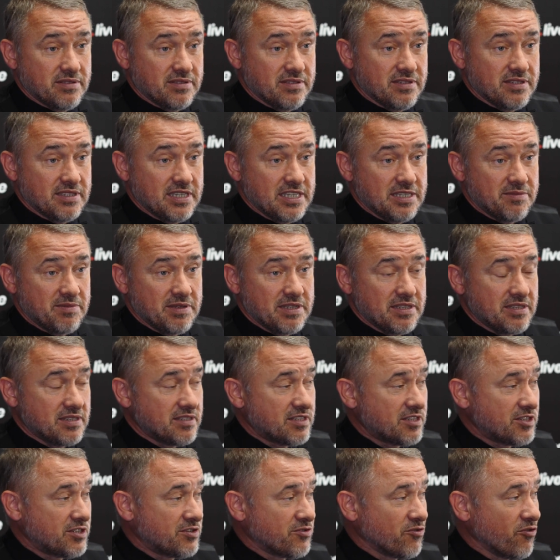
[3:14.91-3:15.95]
because he's been
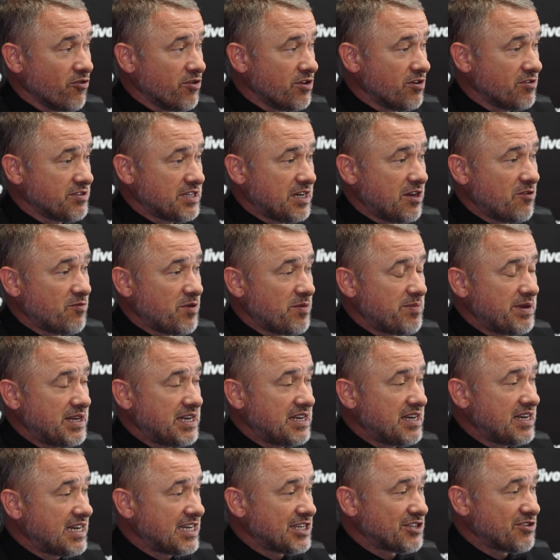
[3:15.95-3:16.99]
crowing all the time about being
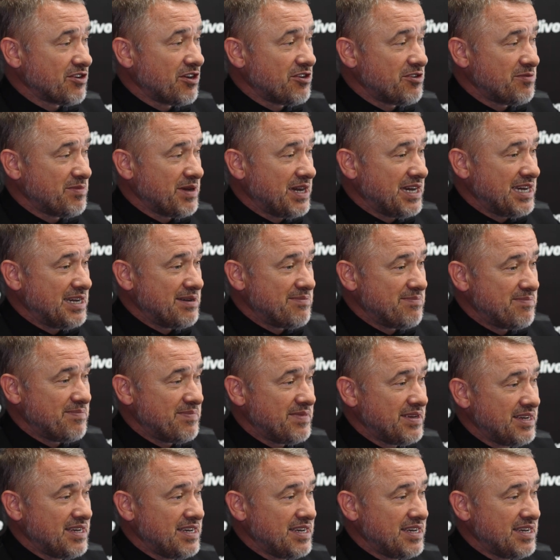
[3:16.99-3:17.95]
in the next round,